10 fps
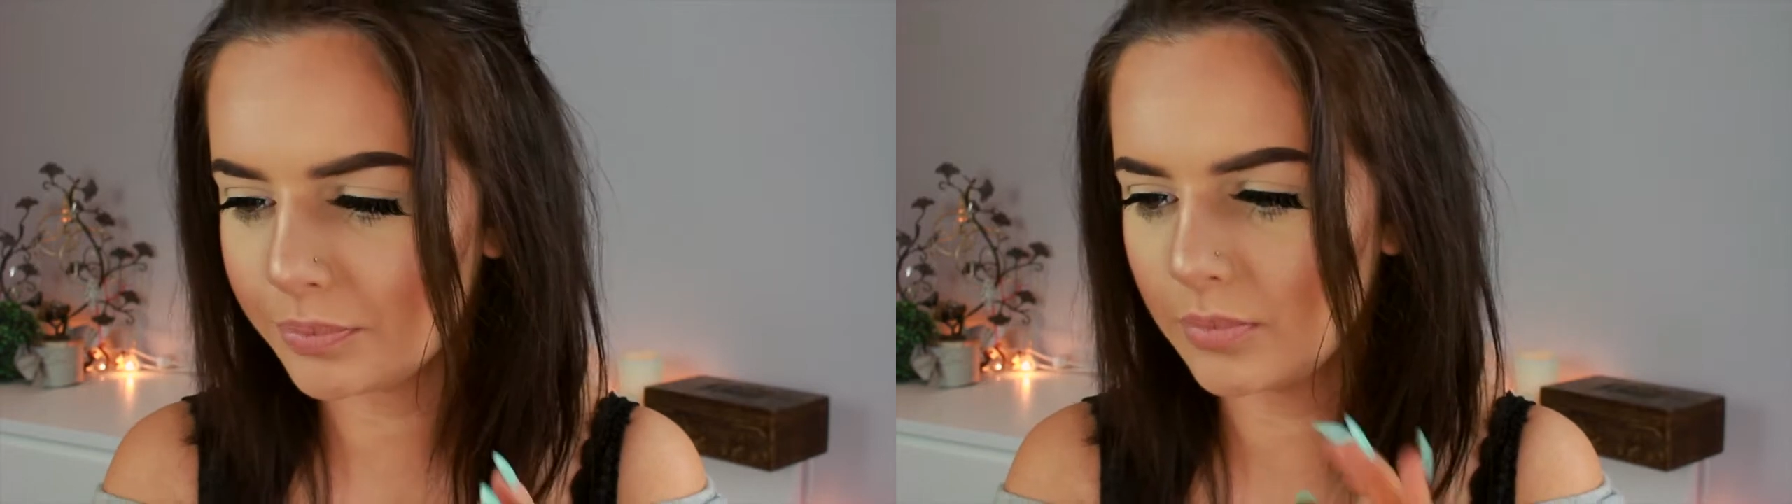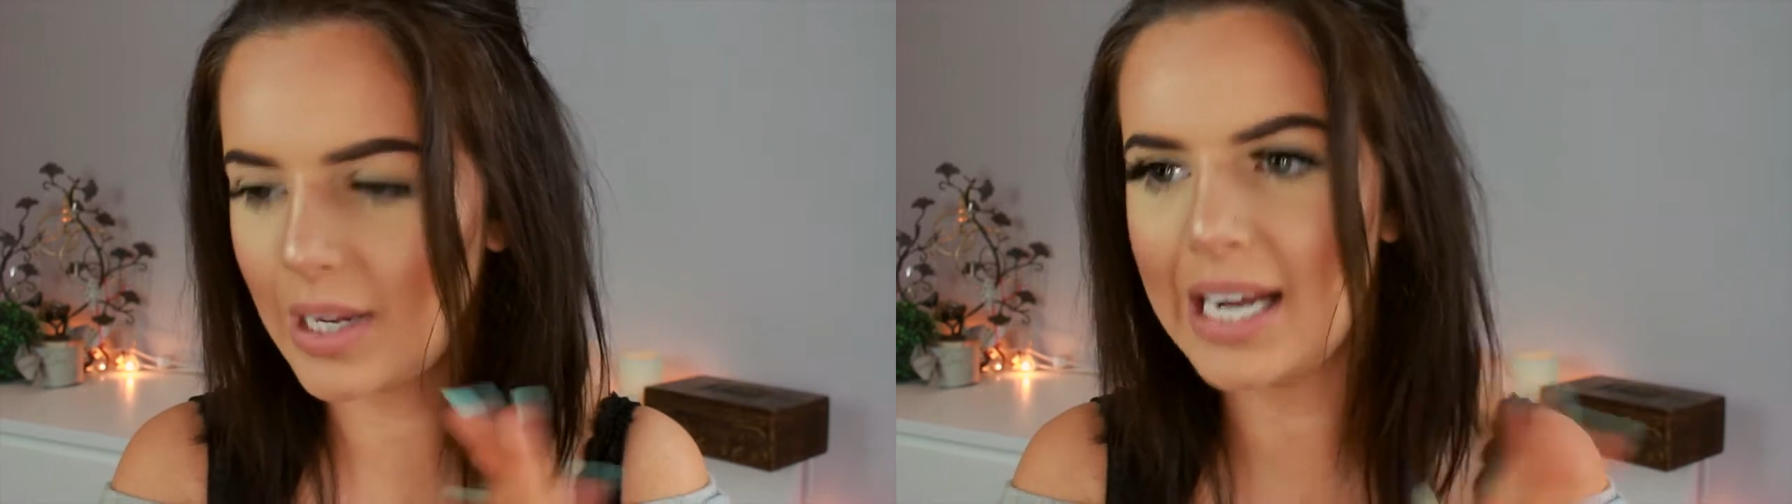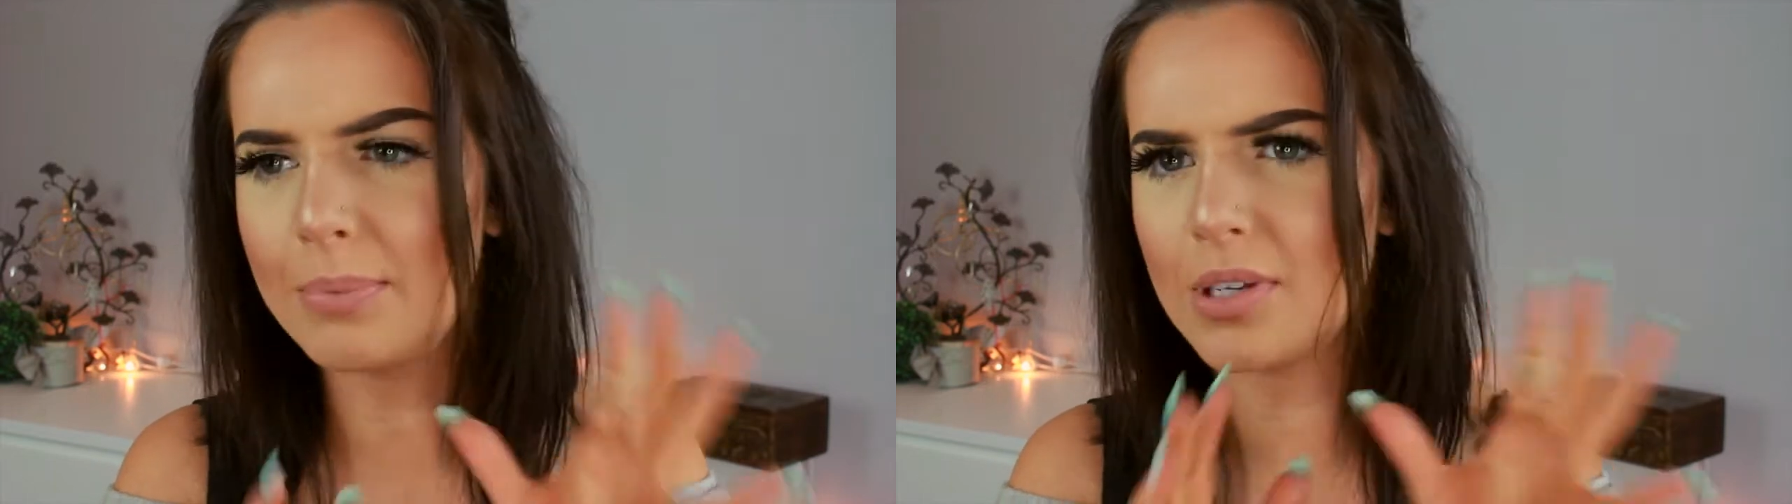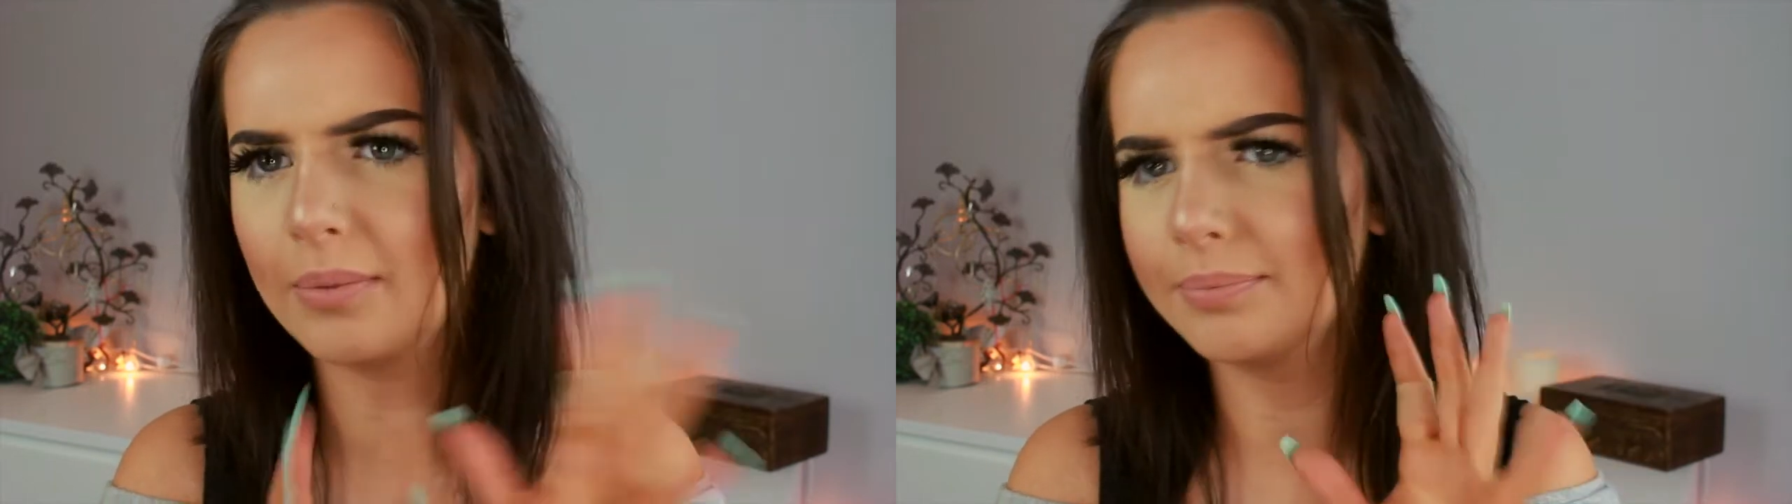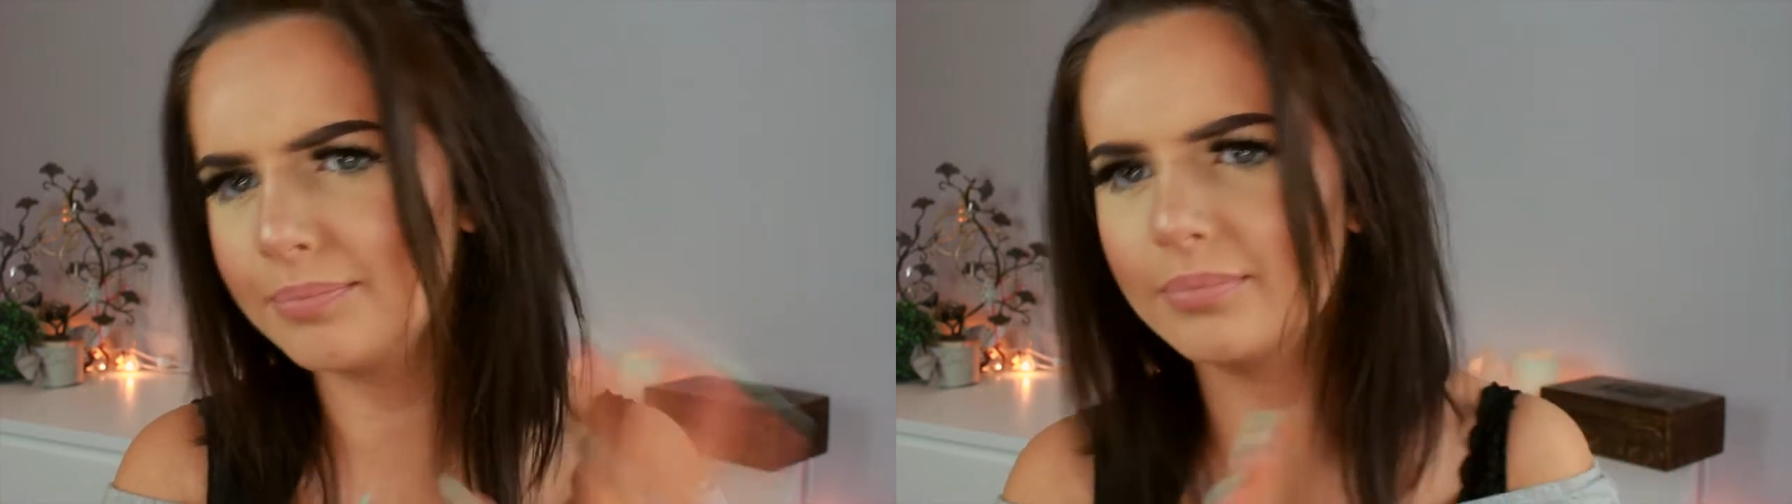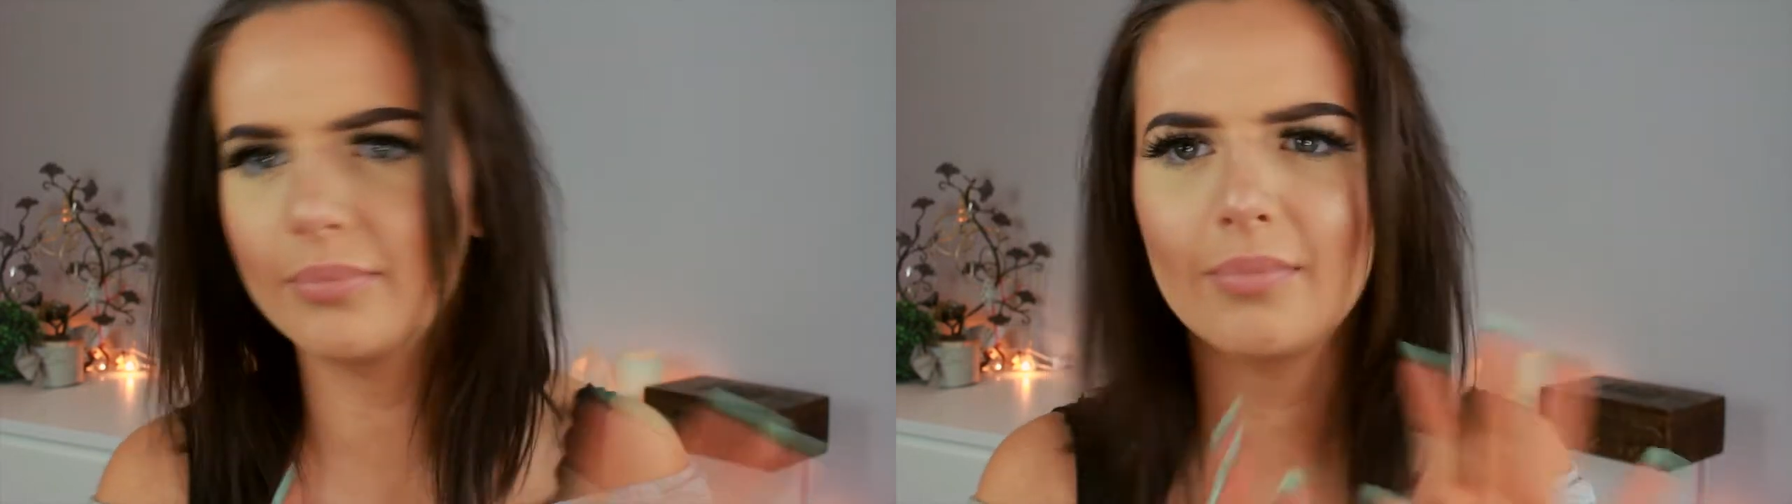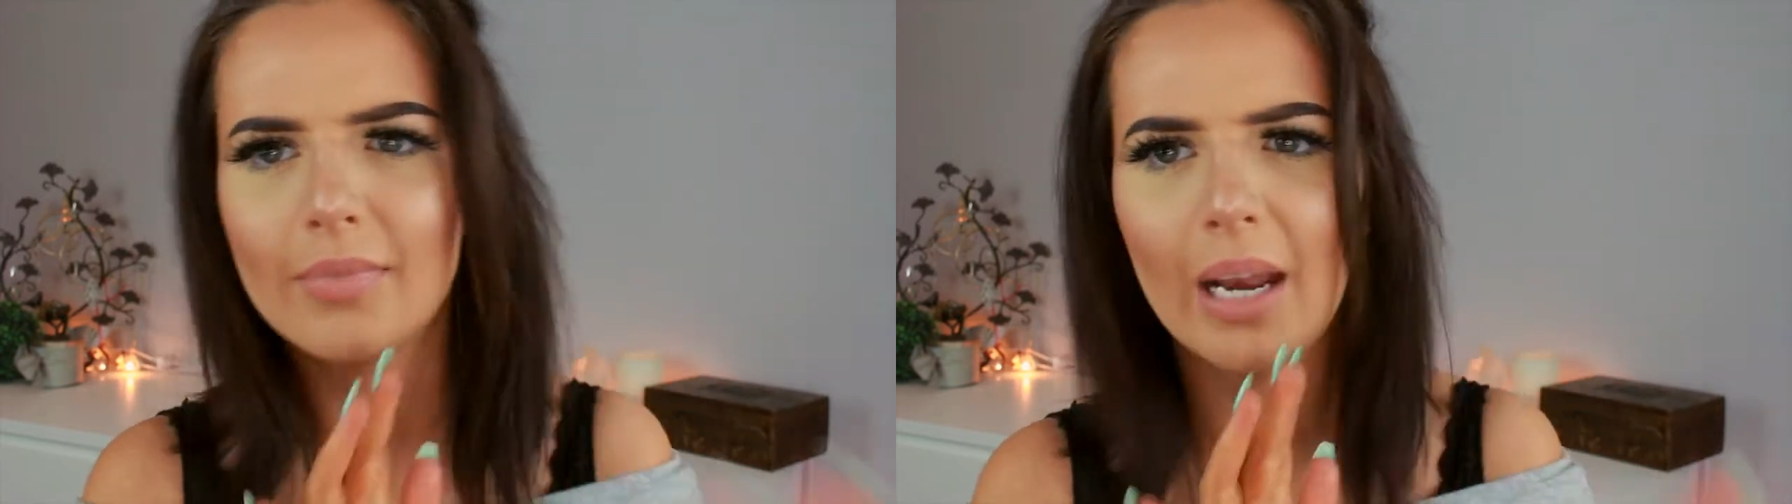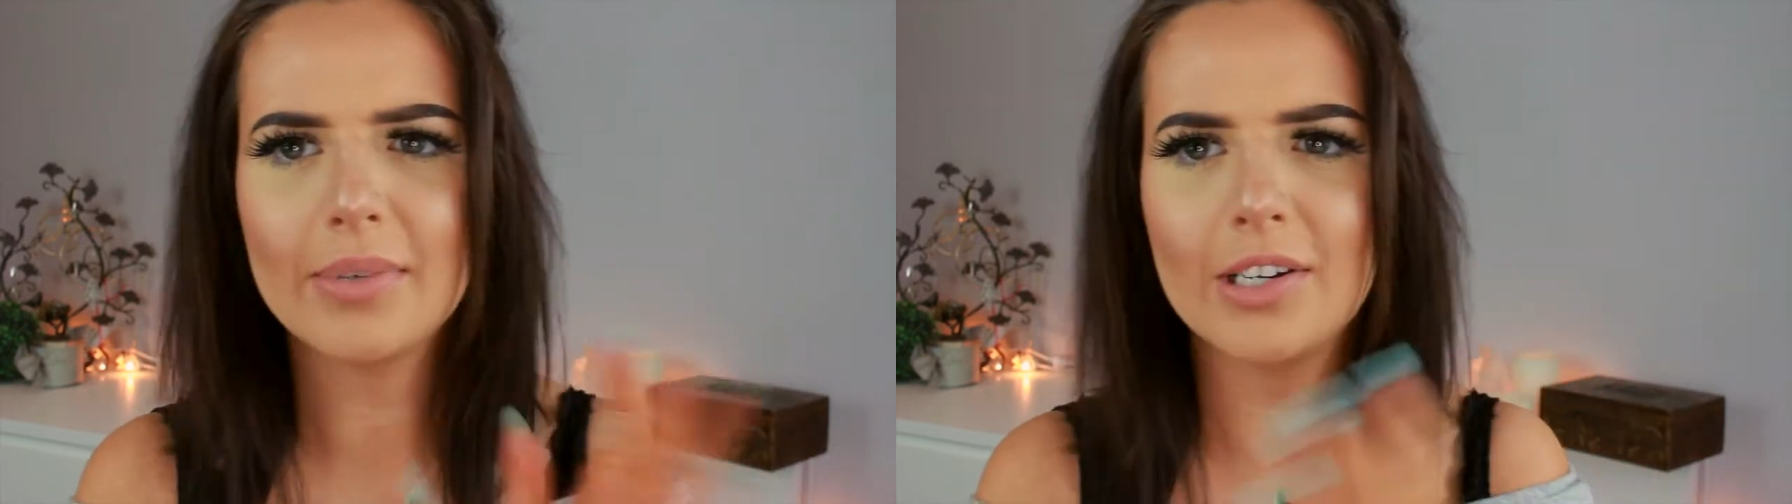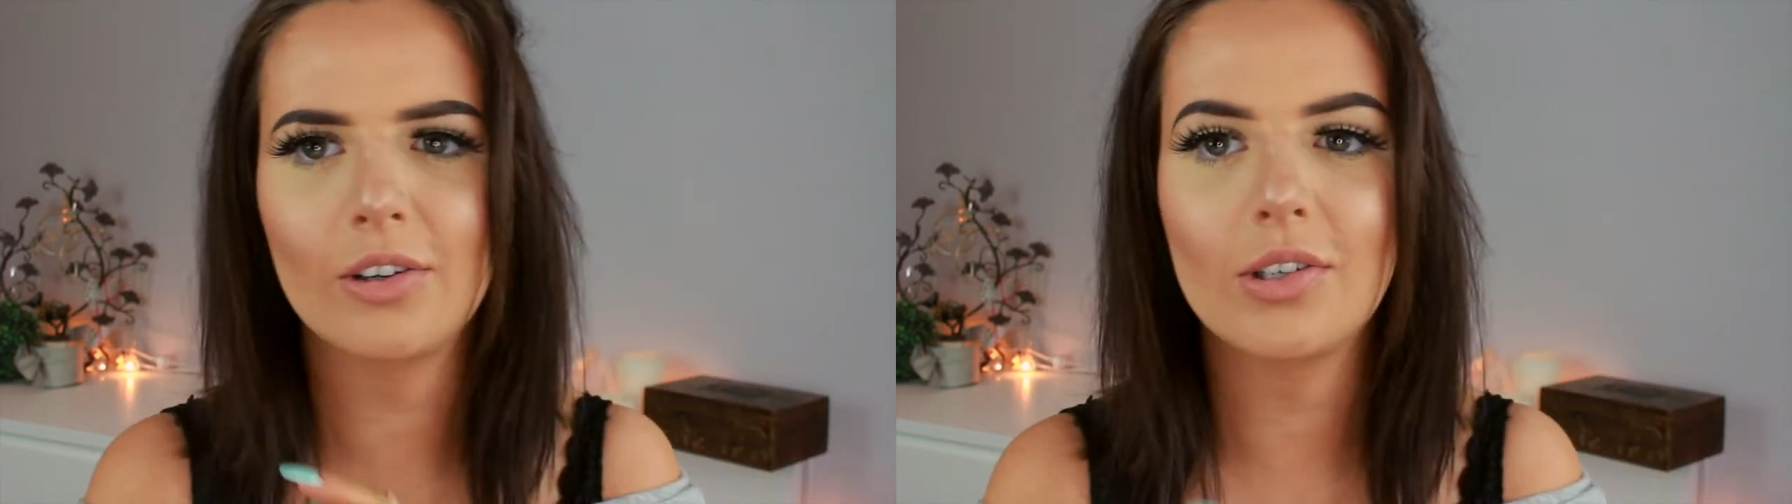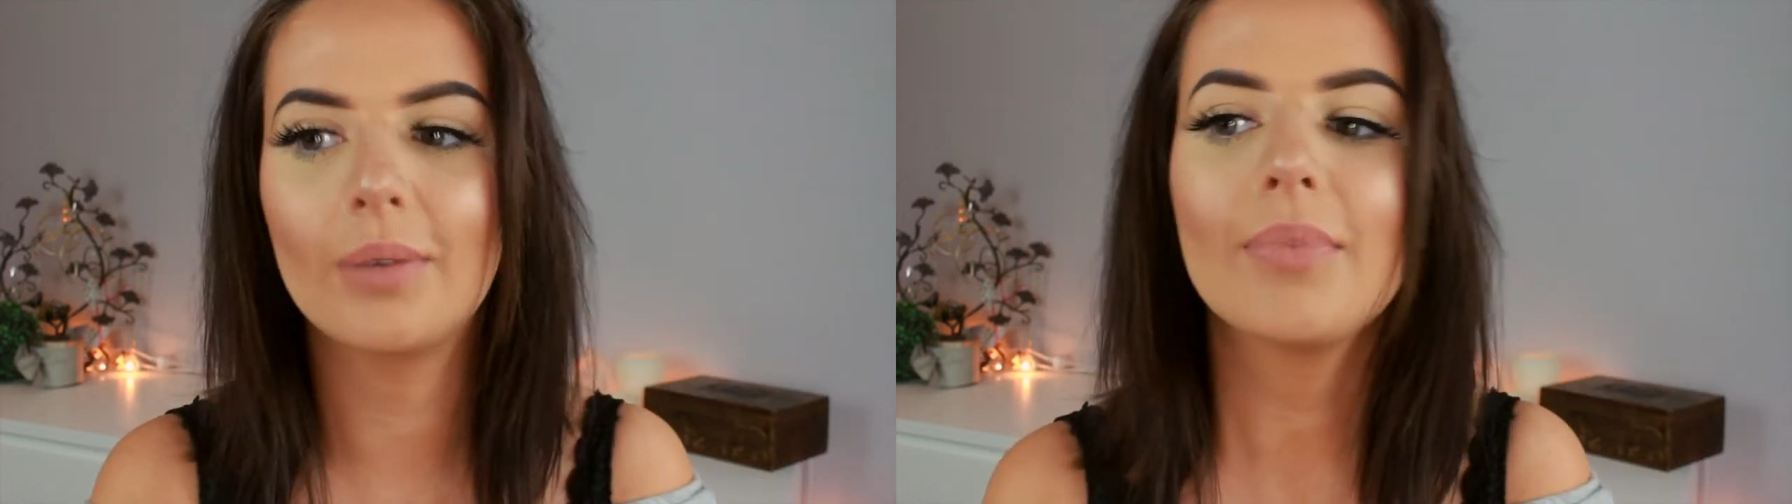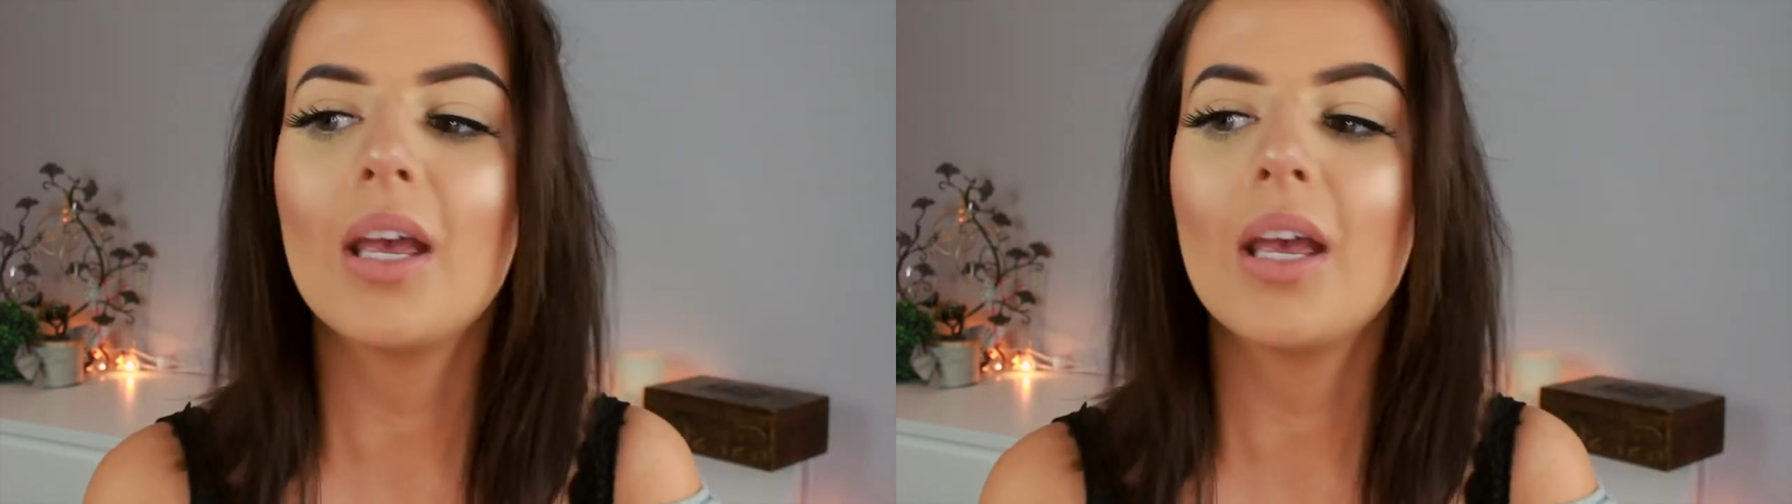90% drugstore.